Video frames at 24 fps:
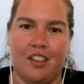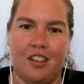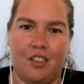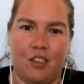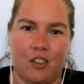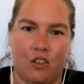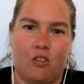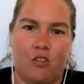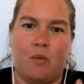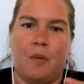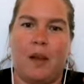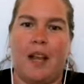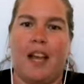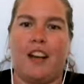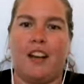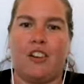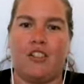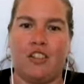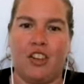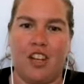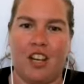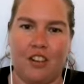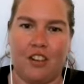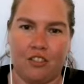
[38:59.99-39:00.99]
the dramatic
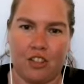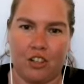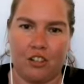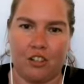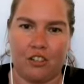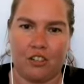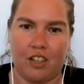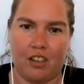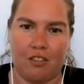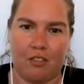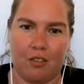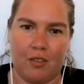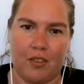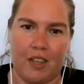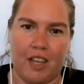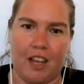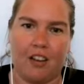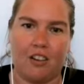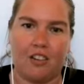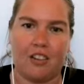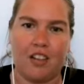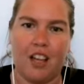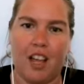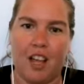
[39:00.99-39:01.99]
change it looks like from the
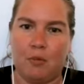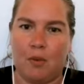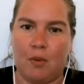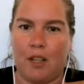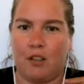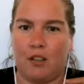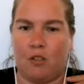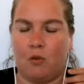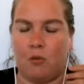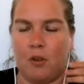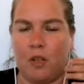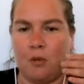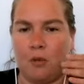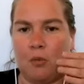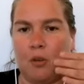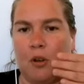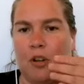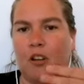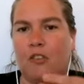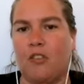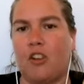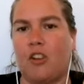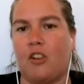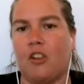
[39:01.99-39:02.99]
outside, because from his point
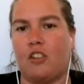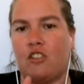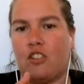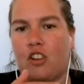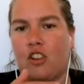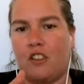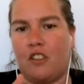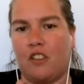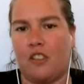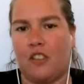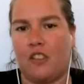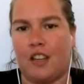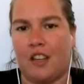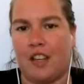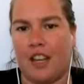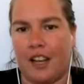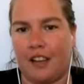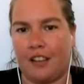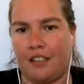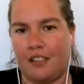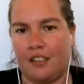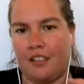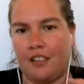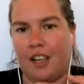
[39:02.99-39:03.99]
of view, it's just the
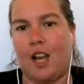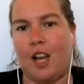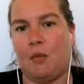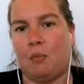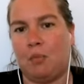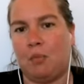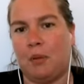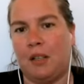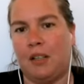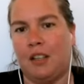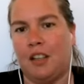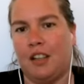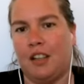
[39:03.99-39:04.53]
next step